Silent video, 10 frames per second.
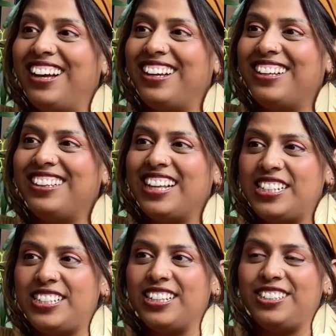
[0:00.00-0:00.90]

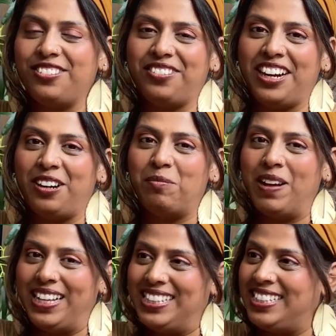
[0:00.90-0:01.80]
That's such a rare
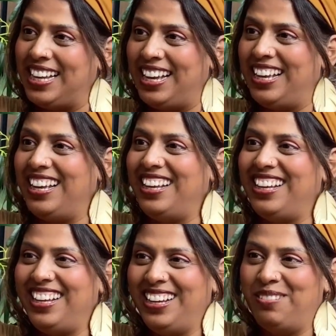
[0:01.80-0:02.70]
mindset.
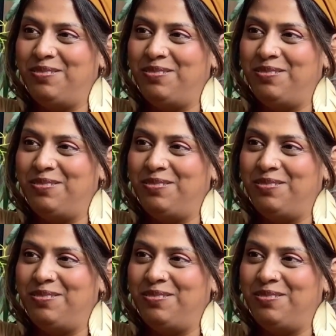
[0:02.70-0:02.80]
I'm